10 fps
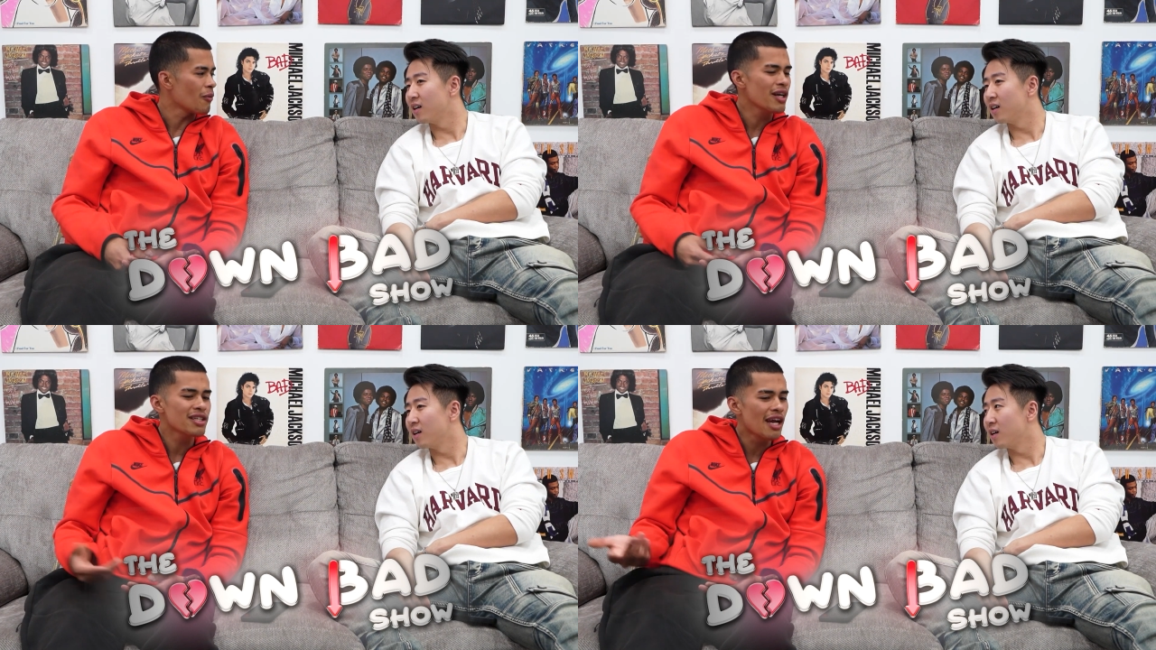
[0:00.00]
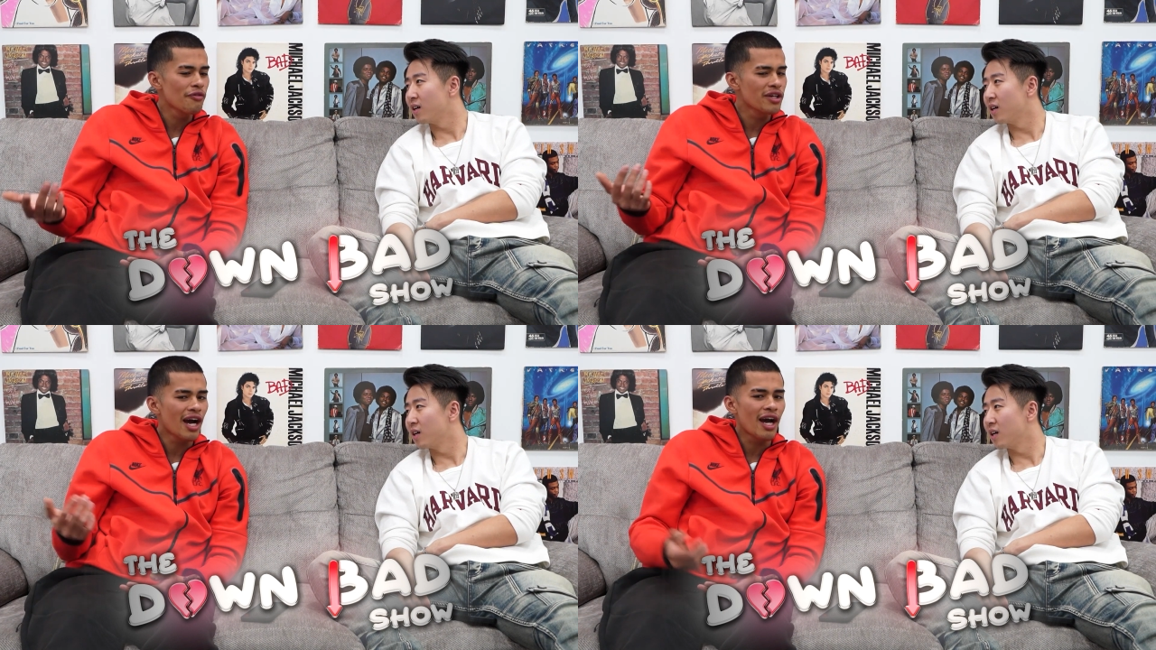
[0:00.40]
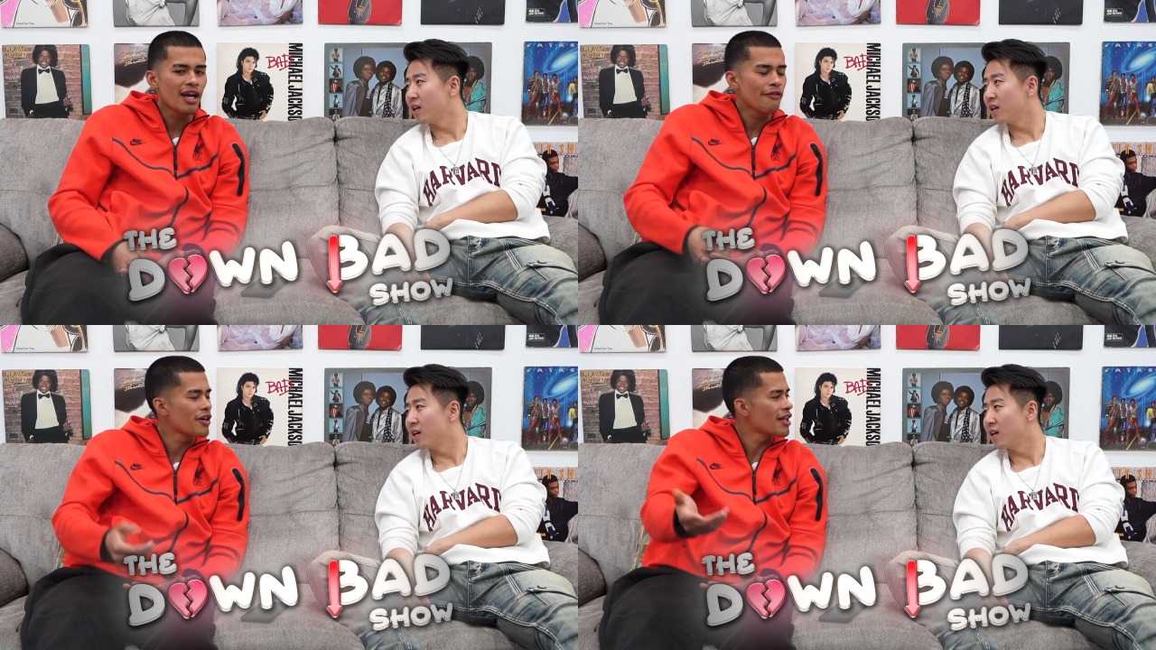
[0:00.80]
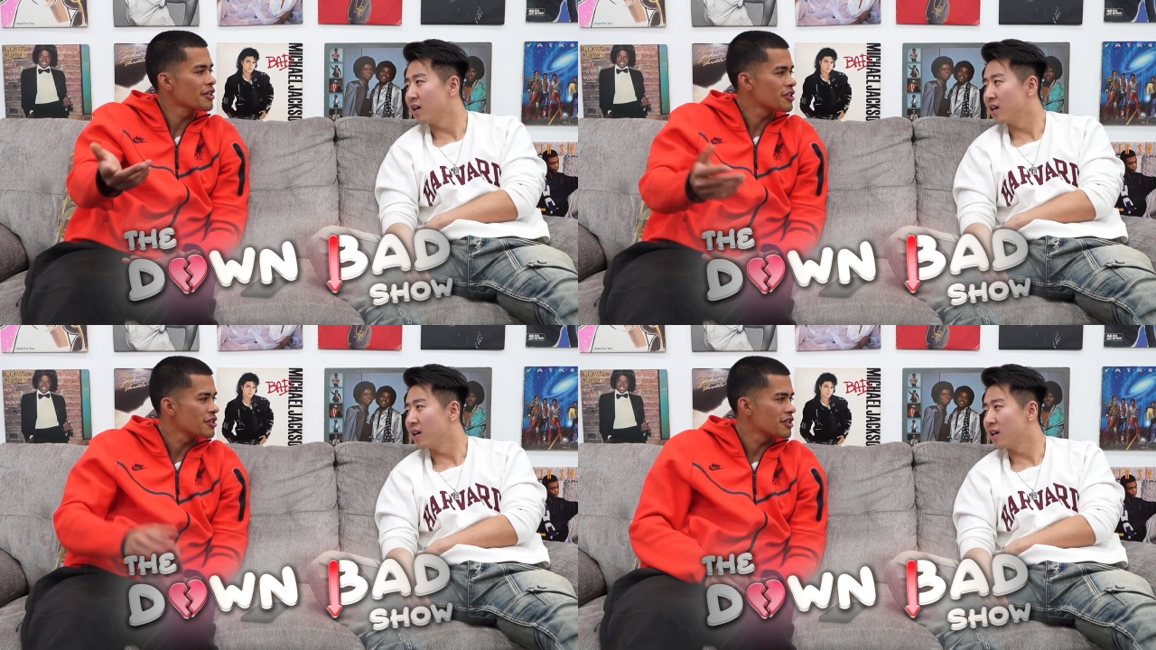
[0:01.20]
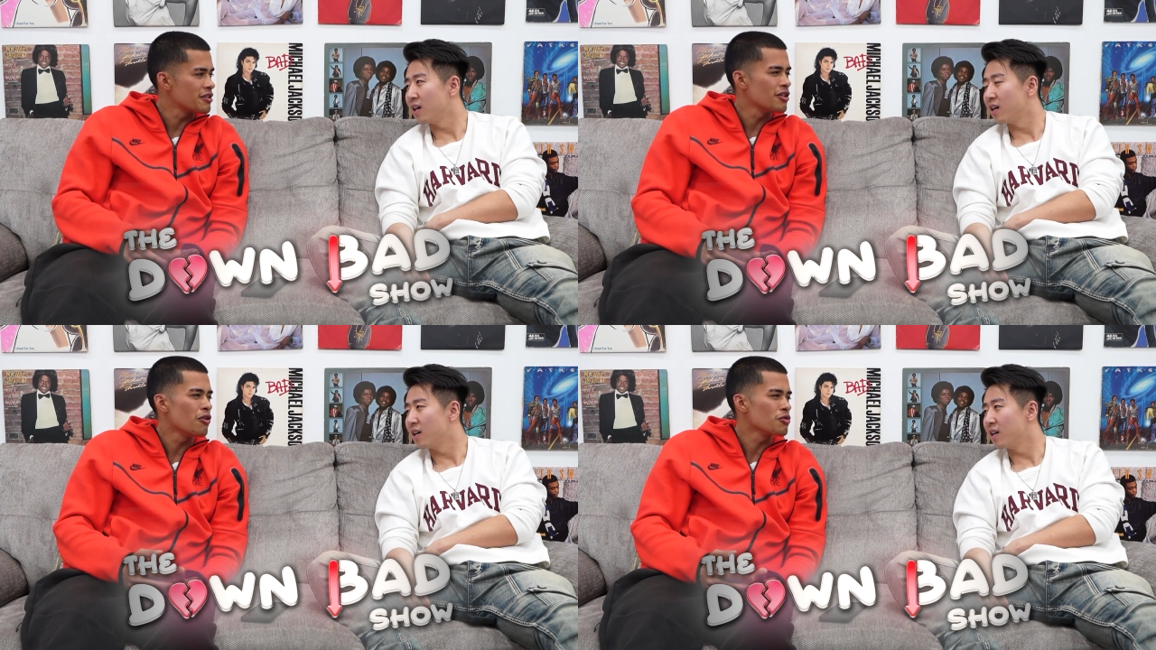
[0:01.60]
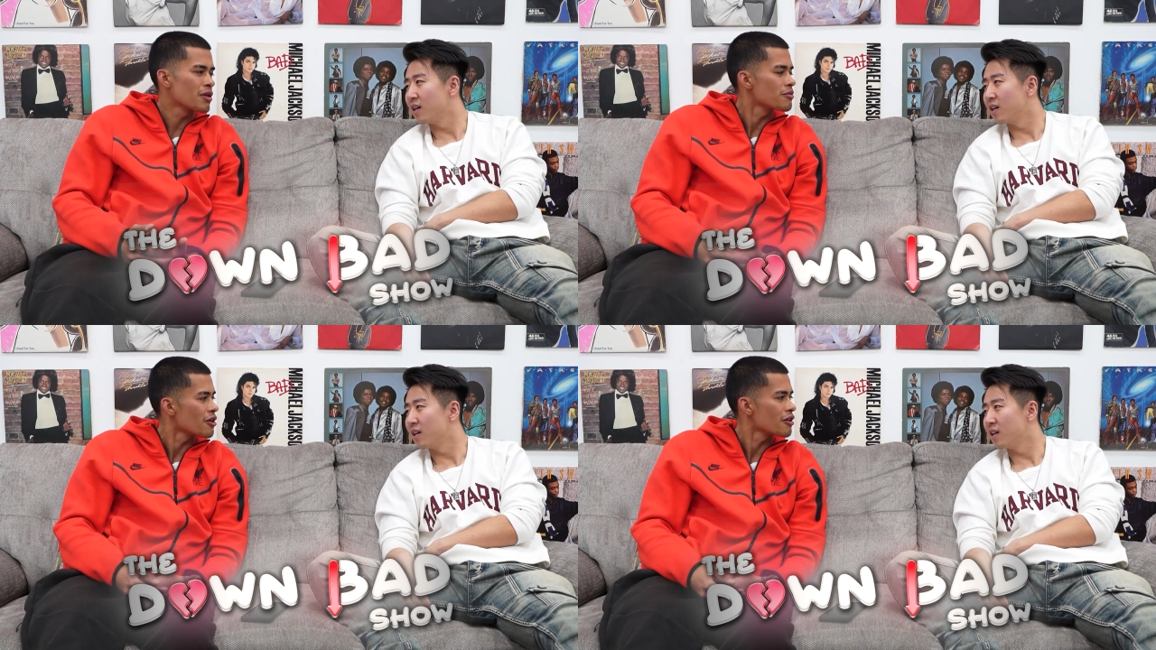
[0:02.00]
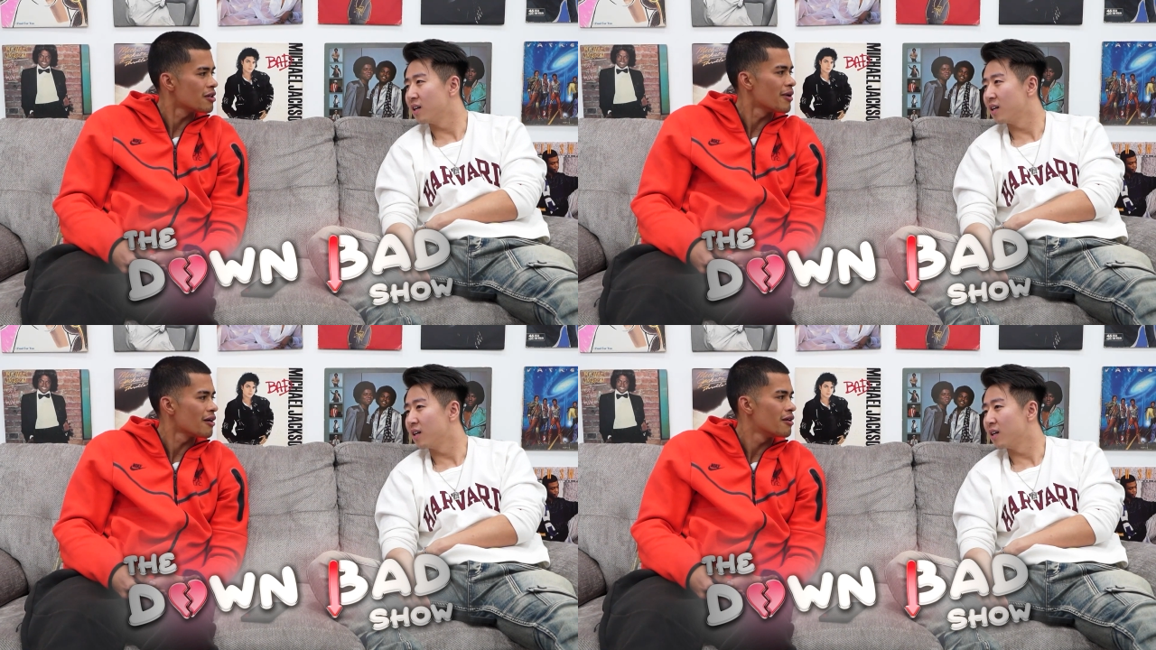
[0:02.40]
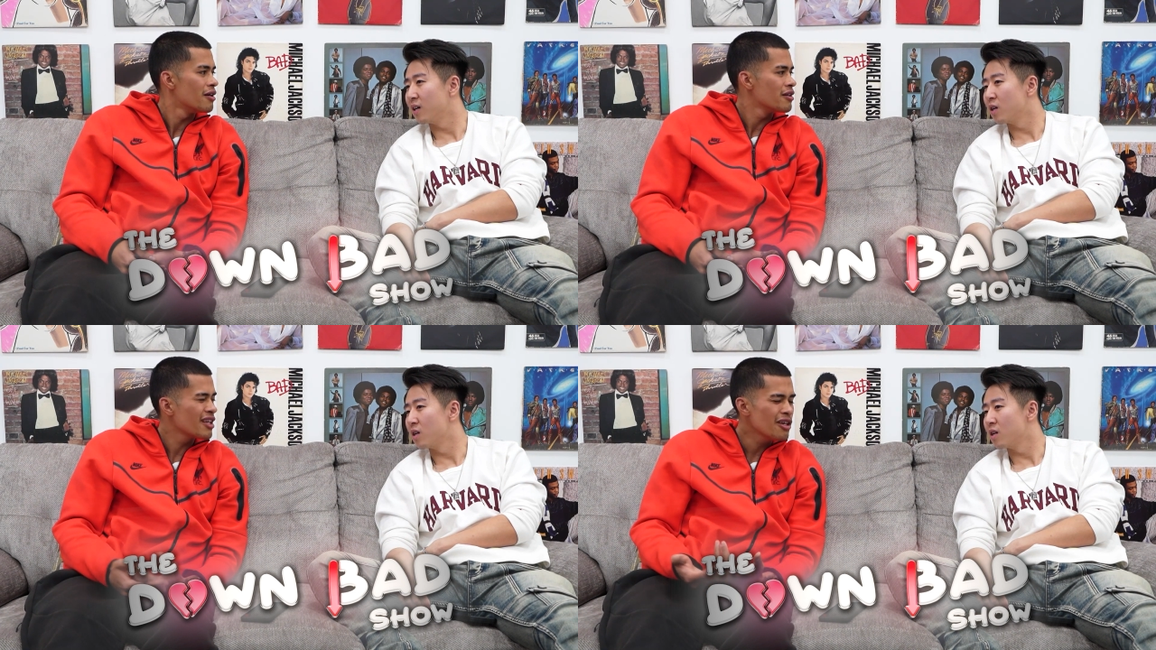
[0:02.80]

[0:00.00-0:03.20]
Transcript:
Speaker 1: Why does every guy listening to this knows what I'm talking about? They